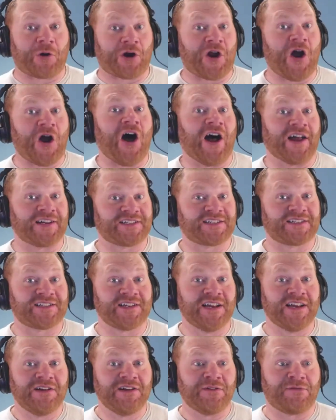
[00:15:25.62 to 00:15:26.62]
costs
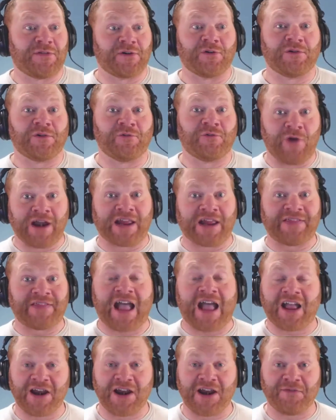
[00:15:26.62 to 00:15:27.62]
for running
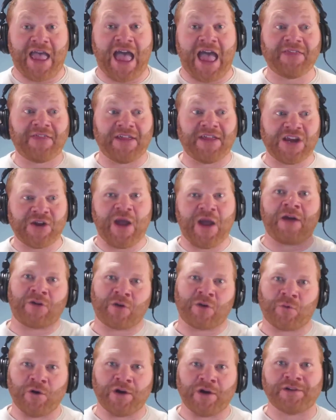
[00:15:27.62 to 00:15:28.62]
that kind of ad than you ever
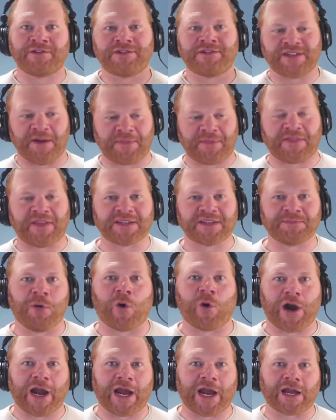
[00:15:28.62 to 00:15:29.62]
would something that's
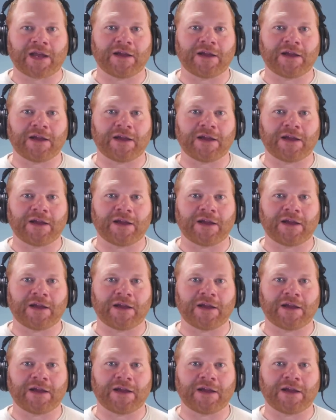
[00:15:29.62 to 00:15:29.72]
boring.